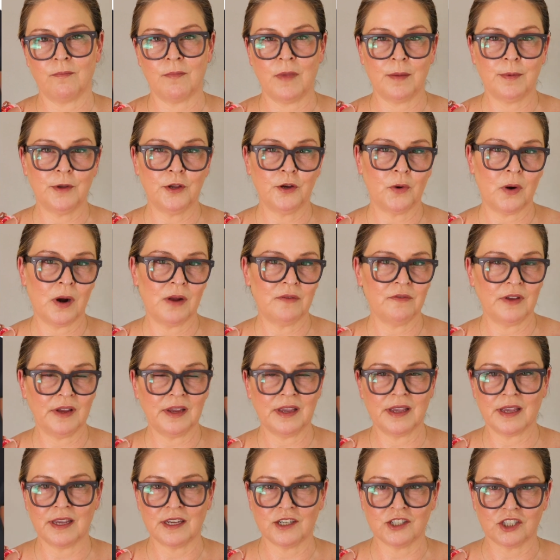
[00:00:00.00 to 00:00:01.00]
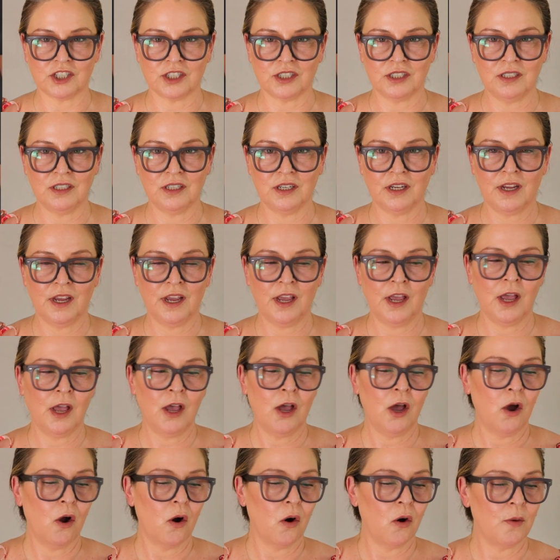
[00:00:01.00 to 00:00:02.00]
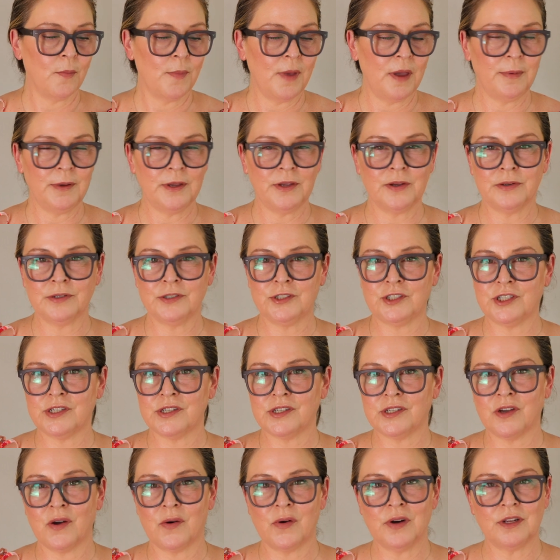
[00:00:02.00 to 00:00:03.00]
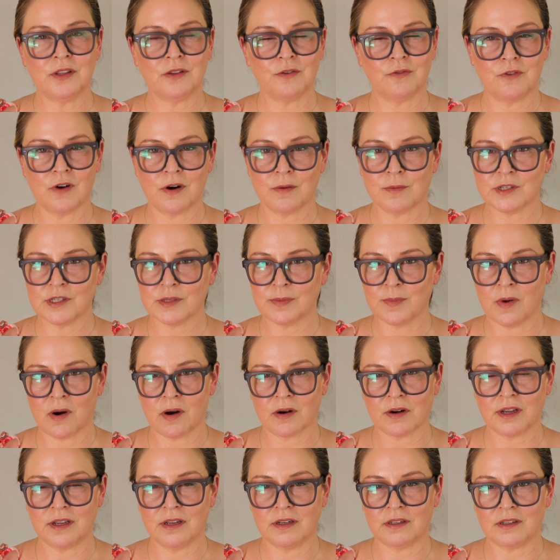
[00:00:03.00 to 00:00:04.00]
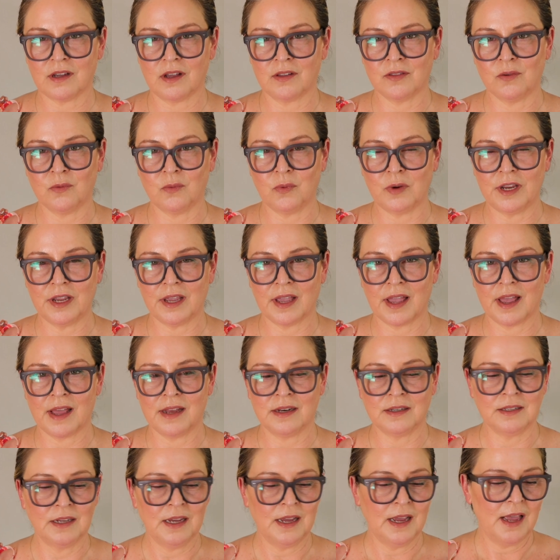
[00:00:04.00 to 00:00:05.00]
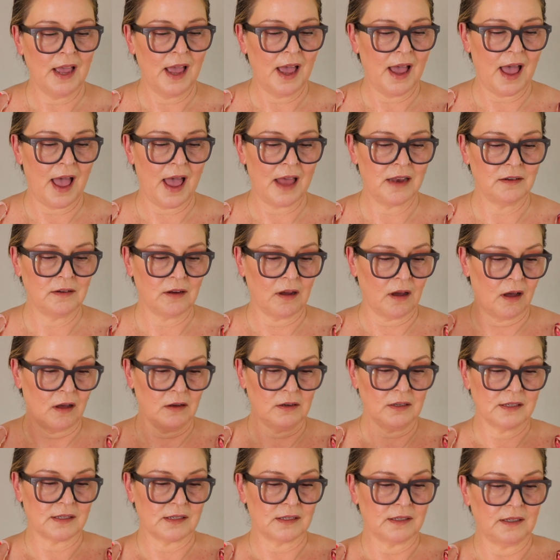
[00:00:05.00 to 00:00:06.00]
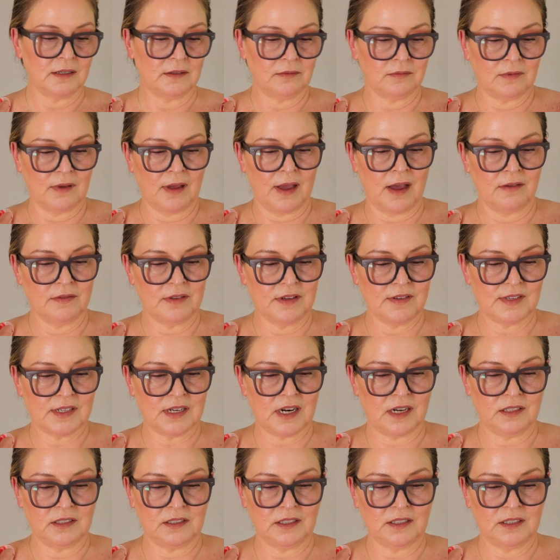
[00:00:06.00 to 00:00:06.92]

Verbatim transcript: Maybe you're on vacation, or maybe you're just going to the farmer's market on the weekend, and honestly, how they style